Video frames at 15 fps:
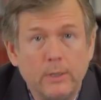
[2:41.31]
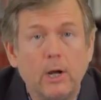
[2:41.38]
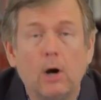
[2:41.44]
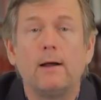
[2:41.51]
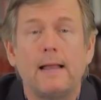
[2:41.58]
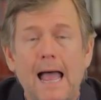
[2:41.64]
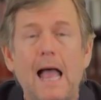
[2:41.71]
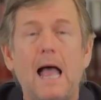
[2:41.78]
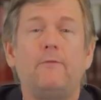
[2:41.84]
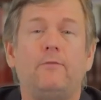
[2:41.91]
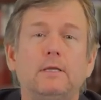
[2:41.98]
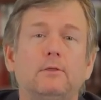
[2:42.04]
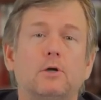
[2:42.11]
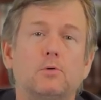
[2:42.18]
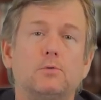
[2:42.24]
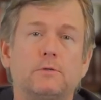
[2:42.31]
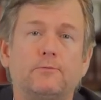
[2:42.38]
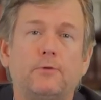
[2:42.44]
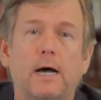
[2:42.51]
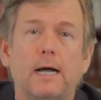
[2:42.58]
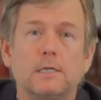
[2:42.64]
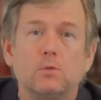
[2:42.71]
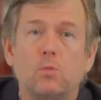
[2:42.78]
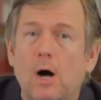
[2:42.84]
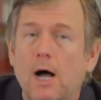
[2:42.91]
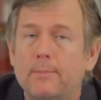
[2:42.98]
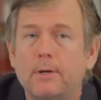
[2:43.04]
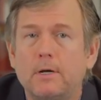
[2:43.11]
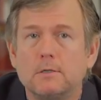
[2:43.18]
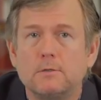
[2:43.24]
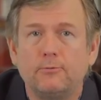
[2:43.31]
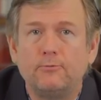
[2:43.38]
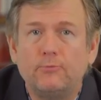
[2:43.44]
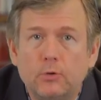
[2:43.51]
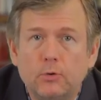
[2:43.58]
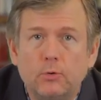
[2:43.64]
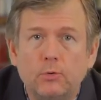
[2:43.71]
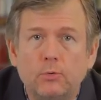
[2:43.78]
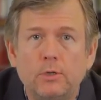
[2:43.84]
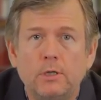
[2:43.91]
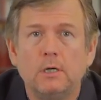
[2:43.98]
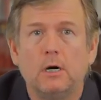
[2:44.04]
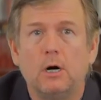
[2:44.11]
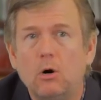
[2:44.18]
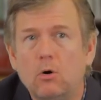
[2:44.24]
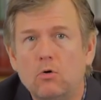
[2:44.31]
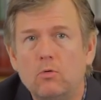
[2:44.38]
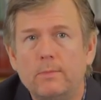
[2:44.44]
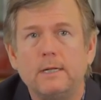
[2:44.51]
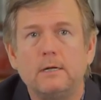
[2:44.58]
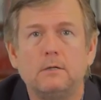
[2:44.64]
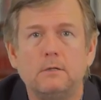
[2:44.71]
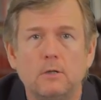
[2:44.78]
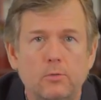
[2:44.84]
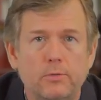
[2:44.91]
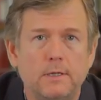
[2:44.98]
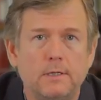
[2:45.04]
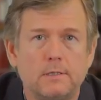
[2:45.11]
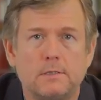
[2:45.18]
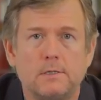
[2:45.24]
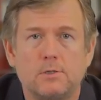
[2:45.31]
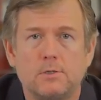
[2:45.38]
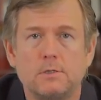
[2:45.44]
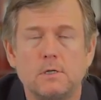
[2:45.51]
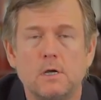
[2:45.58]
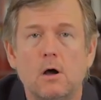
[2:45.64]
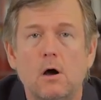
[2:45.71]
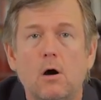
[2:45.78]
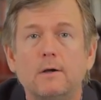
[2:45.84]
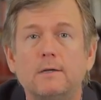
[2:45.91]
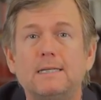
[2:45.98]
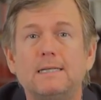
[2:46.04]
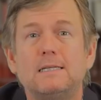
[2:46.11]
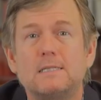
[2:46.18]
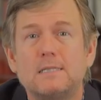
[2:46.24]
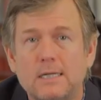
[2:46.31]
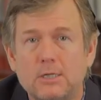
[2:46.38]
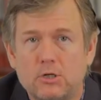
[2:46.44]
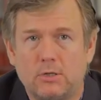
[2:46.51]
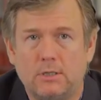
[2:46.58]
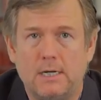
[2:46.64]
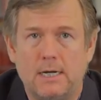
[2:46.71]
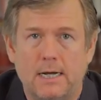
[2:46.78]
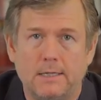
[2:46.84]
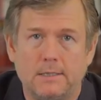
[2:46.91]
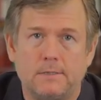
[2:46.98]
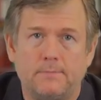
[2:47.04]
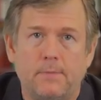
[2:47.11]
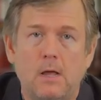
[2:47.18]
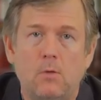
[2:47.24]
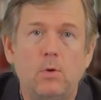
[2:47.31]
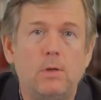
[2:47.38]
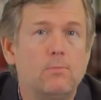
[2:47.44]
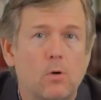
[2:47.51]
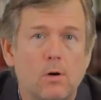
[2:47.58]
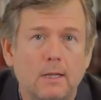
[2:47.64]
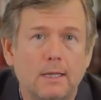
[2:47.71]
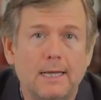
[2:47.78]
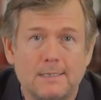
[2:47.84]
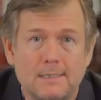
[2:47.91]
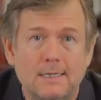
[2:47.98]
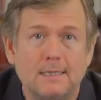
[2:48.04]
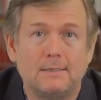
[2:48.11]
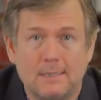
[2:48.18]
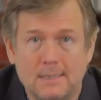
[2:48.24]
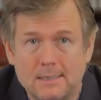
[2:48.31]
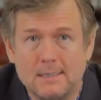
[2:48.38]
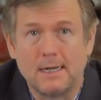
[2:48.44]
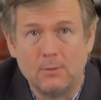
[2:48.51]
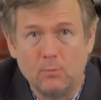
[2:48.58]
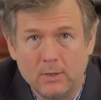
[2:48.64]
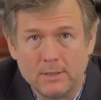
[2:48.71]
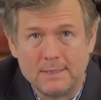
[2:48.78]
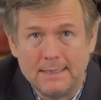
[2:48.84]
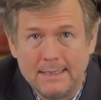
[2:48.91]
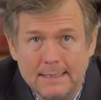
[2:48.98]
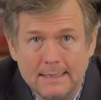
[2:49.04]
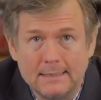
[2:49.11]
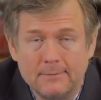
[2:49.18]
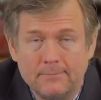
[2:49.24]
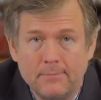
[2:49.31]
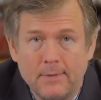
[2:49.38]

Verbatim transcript: We aren't having those fights. Why? Because food, home, and clothing decisions are decentralized. We more or less get to decide what to eat.